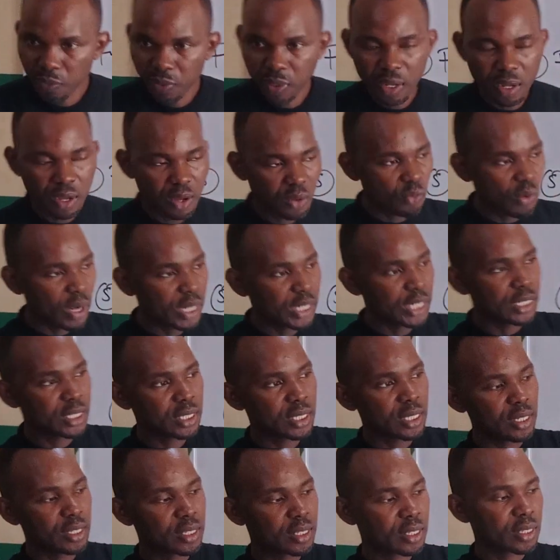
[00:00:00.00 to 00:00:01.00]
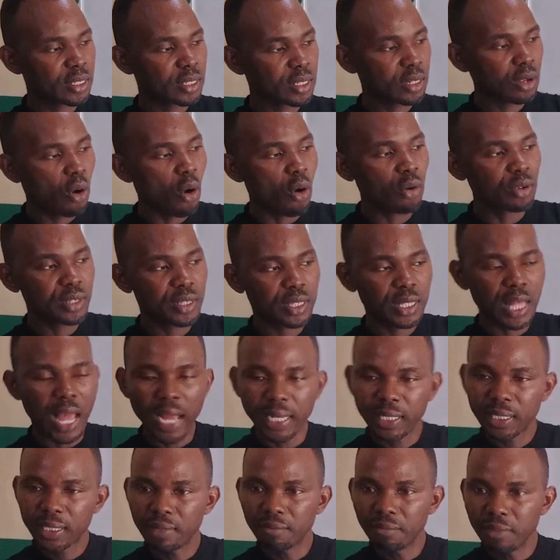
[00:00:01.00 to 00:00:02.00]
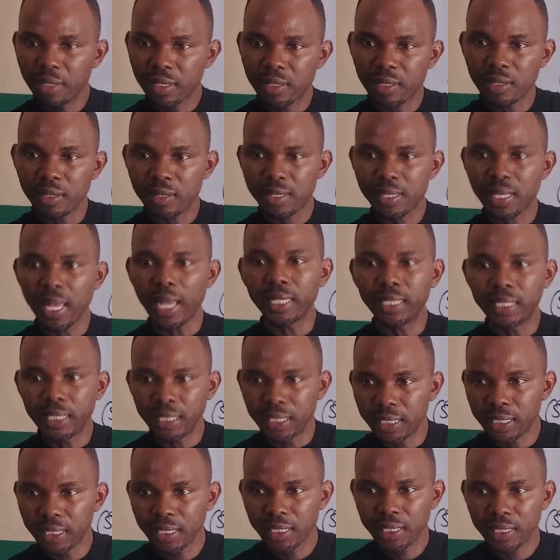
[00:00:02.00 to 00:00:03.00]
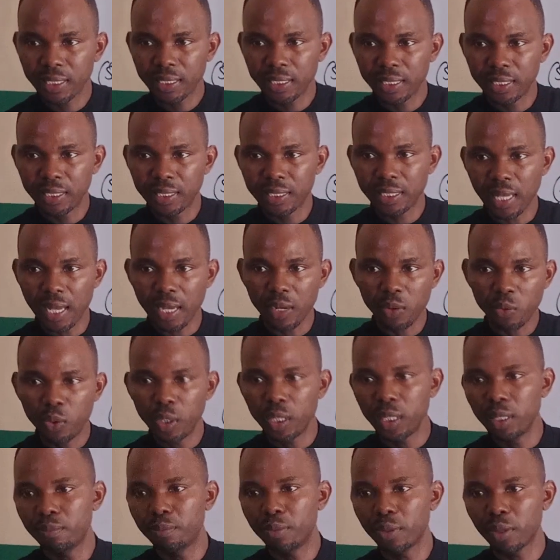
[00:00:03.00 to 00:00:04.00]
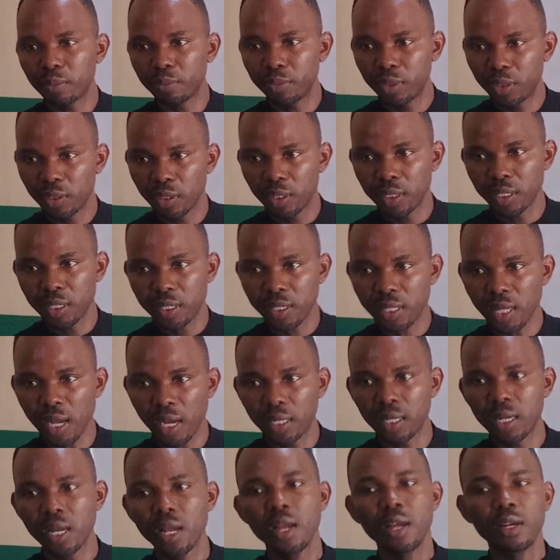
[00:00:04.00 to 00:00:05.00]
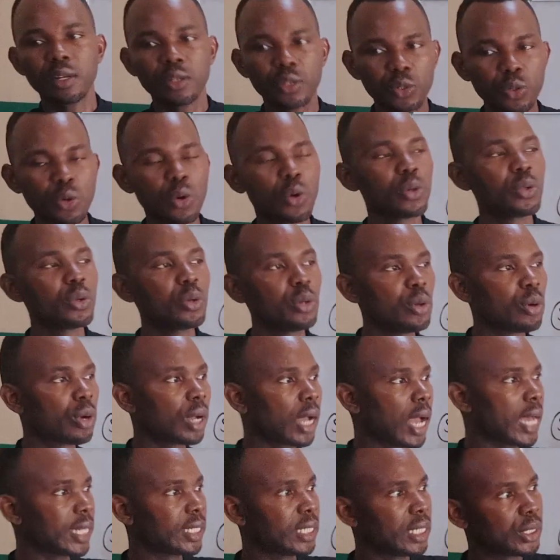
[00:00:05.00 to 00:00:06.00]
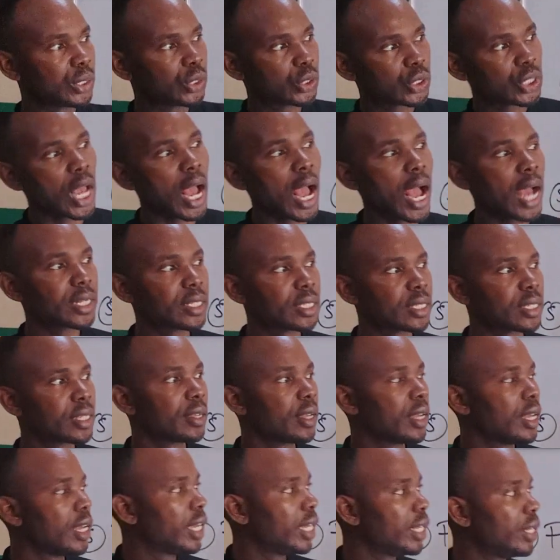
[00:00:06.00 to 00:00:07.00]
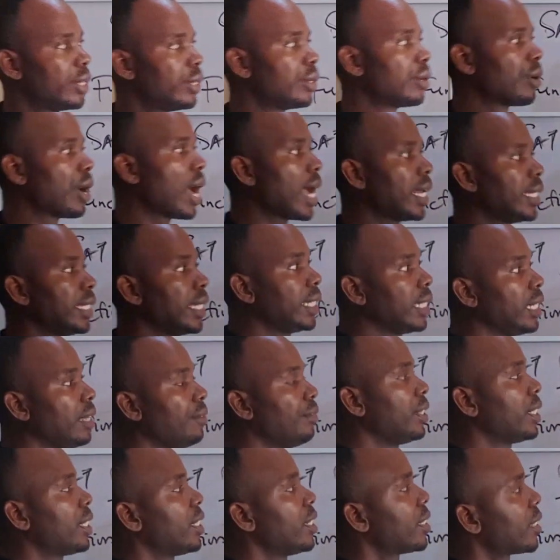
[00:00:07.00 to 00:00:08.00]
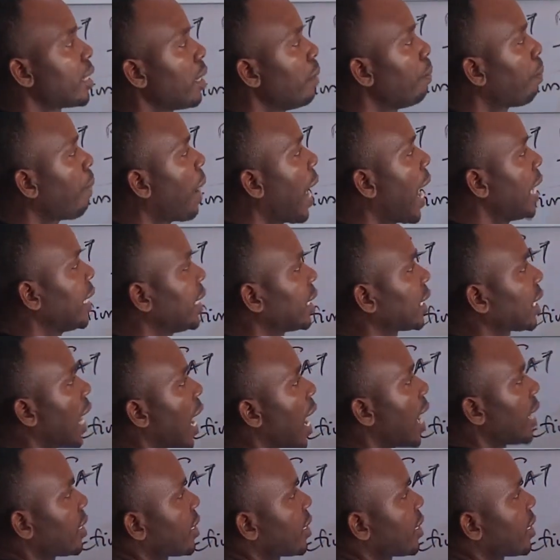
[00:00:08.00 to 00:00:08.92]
When it is constant, it means it's steady, it's equilibrium. Do you understand? Yes. So you look at the chart, and then if it is a pie chart,